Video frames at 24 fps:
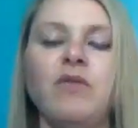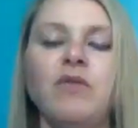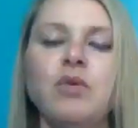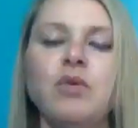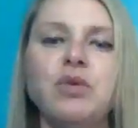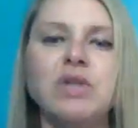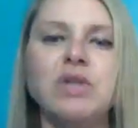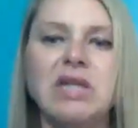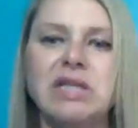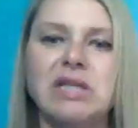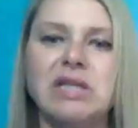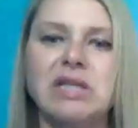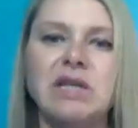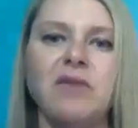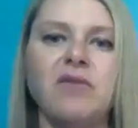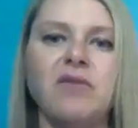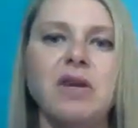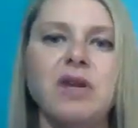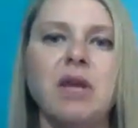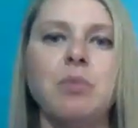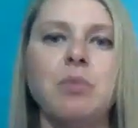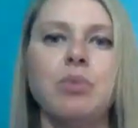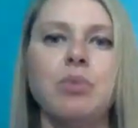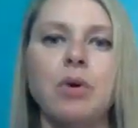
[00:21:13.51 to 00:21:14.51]
food
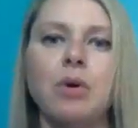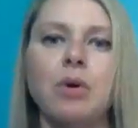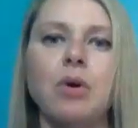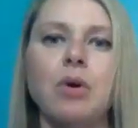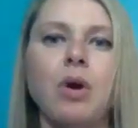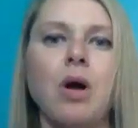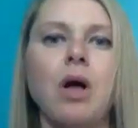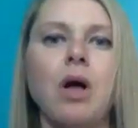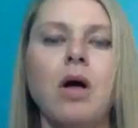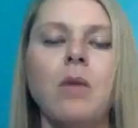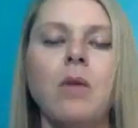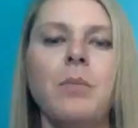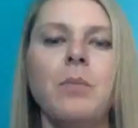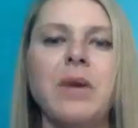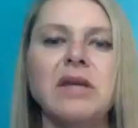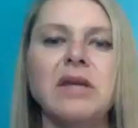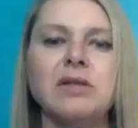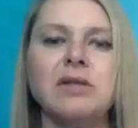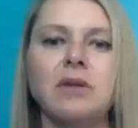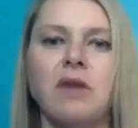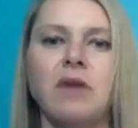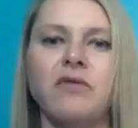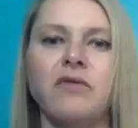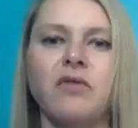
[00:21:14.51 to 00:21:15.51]
sensitivity protocol
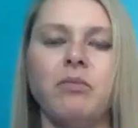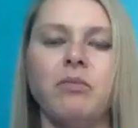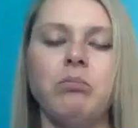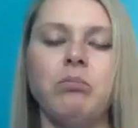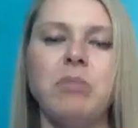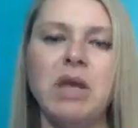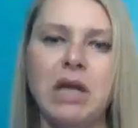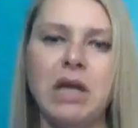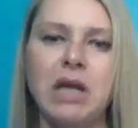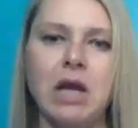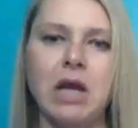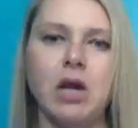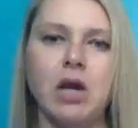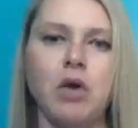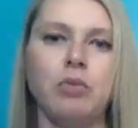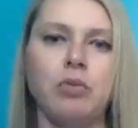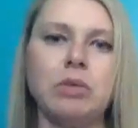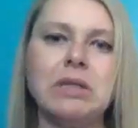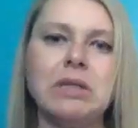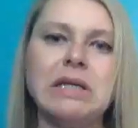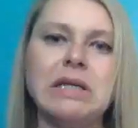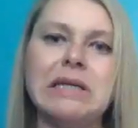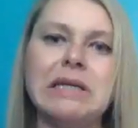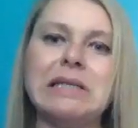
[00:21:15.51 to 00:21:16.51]
based off of mediator
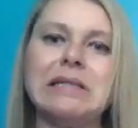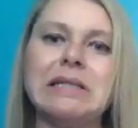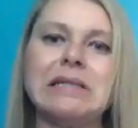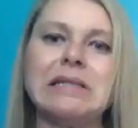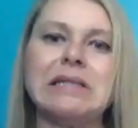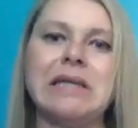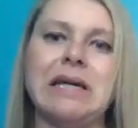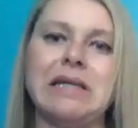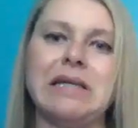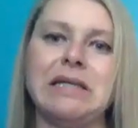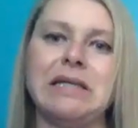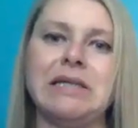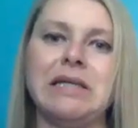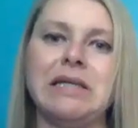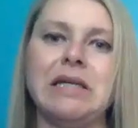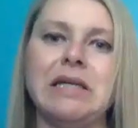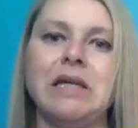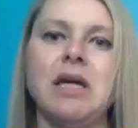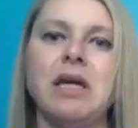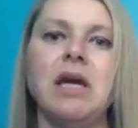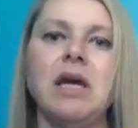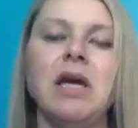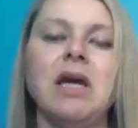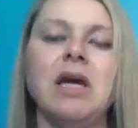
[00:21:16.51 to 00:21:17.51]
release
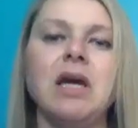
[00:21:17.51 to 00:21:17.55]
testing.